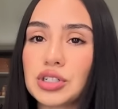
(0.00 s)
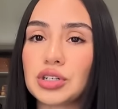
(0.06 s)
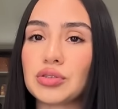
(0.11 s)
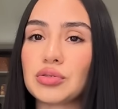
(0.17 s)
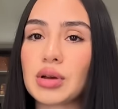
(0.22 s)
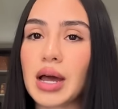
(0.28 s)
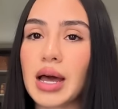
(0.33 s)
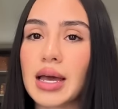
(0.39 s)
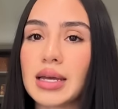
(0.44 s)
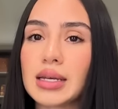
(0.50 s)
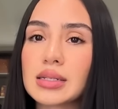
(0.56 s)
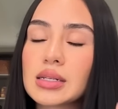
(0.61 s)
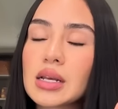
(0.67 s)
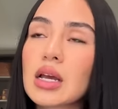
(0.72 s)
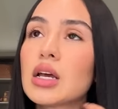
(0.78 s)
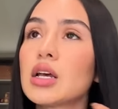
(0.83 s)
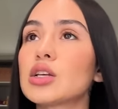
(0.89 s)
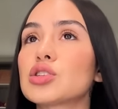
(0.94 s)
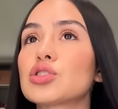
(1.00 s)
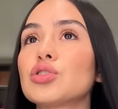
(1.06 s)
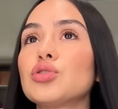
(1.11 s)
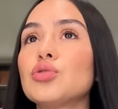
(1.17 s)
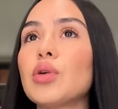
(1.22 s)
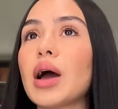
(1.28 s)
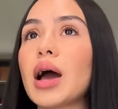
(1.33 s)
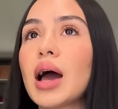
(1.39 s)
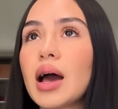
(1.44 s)
you guys. So you
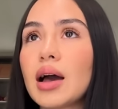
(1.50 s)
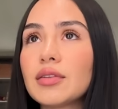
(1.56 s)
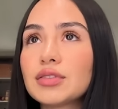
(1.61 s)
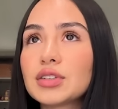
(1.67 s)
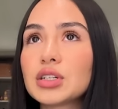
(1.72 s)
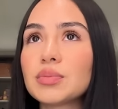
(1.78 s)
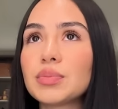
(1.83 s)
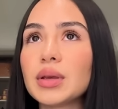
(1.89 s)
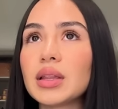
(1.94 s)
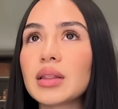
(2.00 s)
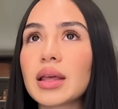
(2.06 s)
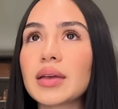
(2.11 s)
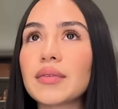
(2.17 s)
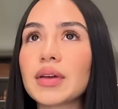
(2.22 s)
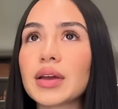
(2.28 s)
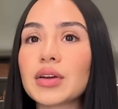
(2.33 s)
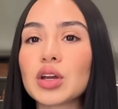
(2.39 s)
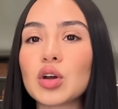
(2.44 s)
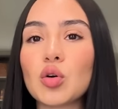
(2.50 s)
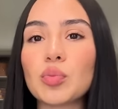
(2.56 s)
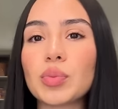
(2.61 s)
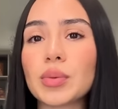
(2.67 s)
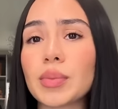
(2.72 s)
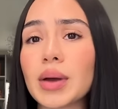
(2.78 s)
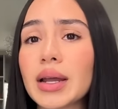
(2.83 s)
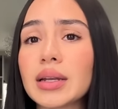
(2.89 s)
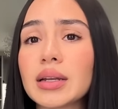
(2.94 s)
have to be like very
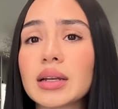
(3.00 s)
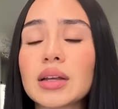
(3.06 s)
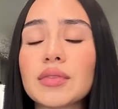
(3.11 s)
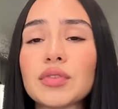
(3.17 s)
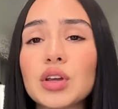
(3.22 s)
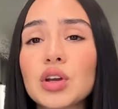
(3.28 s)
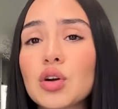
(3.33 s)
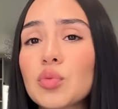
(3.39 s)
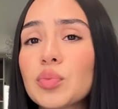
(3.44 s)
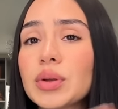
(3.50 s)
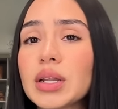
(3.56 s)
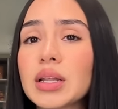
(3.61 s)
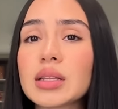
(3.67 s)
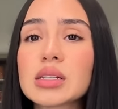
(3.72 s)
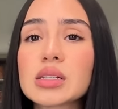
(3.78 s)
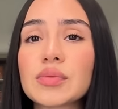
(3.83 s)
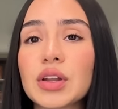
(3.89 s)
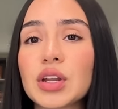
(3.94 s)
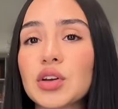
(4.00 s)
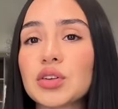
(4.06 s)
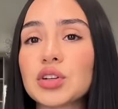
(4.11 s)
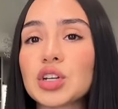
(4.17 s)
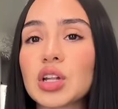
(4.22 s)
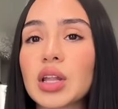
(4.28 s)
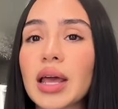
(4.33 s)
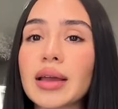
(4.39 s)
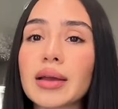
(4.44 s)
open-minded. If you're opening this video and
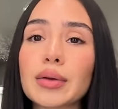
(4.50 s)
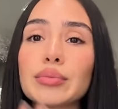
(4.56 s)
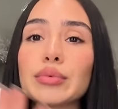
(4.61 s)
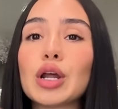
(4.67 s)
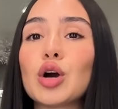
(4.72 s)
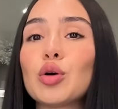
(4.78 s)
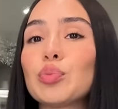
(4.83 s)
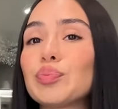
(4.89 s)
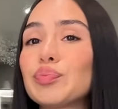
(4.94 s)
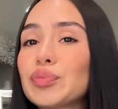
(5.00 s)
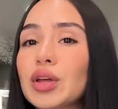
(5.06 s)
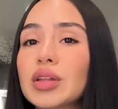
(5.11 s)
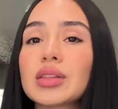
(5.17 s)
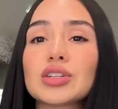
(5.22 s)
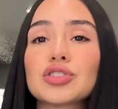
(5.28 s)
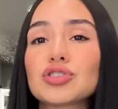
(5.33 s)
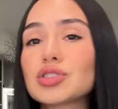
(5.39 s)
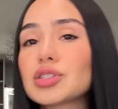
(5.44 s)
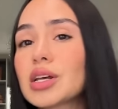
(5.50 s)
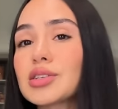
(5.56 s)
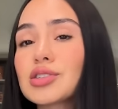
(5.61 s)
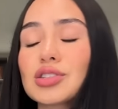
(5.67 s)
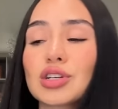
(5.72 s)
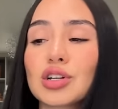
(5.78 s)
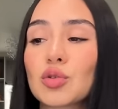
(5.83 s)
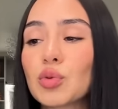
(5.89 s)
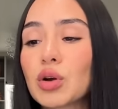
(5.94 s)
you're like, nope, nothing she says is
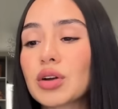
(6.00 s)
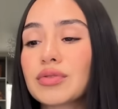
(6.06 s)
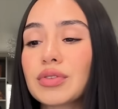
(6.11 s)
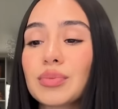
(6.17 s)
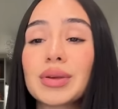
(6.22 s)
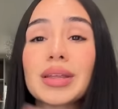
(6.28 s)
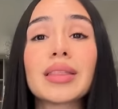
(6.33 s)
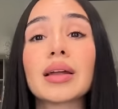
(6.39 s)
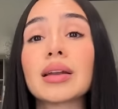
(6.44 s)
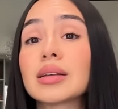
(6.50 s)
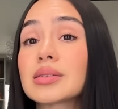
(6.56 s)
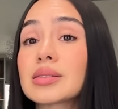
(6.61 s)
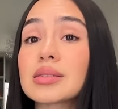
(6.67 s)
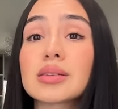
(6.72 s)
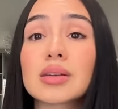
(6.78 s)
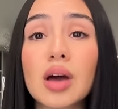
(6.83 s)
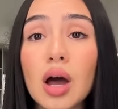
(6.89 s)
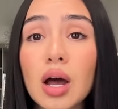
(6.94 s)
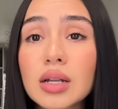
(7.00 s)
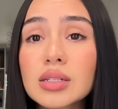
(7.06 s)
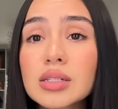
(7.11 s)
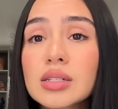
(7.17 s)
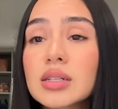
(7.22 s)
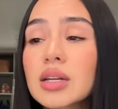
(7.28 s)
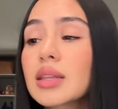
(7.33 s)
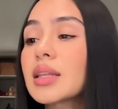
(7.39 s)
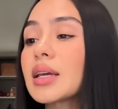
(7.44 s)
gonna work for me, then it's not.
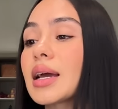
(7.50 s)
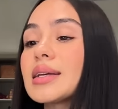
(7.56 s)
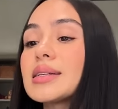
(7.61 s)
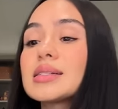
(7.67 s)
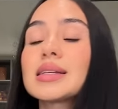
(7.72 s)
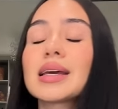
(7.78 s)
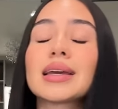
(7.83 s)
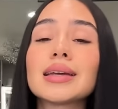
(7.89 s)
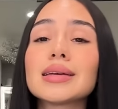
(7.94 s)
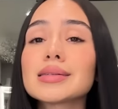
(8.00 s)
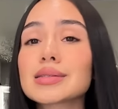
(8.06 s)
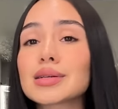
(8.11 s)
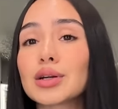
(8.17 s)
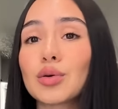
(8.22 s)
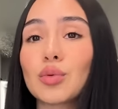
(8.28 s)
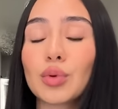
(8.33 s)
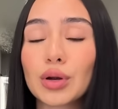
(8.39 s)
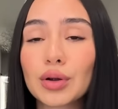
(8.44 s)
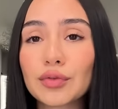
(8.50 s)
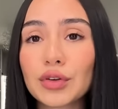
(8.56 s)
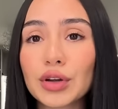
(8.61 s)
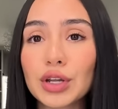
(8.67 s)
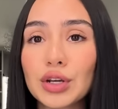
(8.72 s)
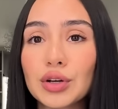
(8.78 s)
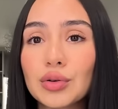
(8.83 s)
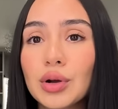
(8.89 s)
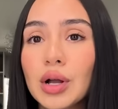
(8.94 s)
Nothing I say is gonna work for
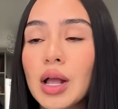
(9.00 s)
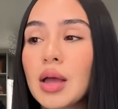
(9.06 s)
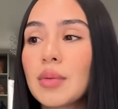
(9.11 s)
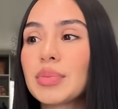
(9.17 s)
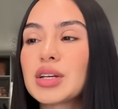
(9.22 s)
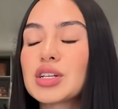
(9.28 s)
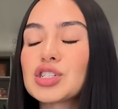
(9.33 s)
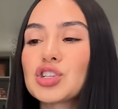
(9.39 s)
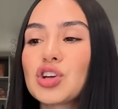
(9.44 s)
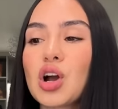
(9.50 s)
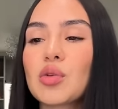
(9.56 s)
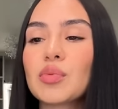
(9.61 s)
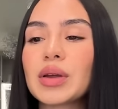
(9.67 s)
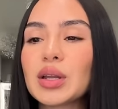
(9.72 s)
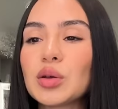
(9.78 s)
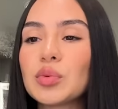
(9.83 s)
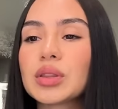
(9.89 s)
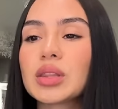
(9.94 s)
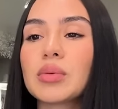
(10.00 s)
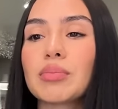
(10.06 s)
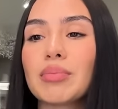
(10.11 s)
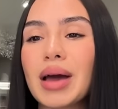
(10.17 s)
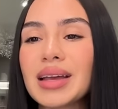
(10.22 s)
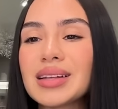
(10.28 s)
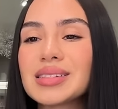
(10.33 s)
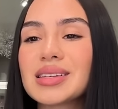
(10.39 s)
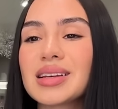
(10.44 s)
you because you're already with the
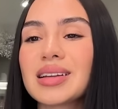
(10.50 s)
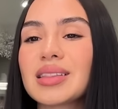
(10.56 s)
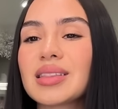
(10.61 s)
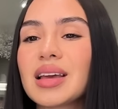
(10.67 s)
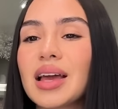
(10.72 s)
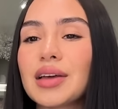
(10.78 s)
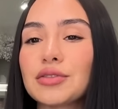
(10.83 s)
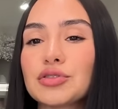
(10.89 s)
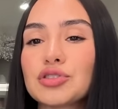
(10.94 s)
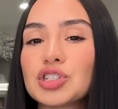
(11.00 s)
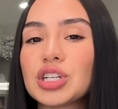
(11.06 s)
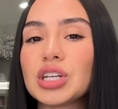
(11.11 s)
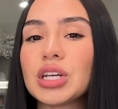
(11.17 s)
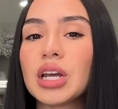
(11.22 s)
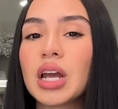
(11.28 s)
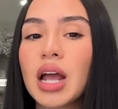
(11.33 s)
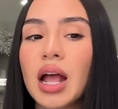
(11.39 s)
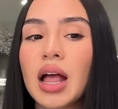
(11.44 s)
mindset and the energy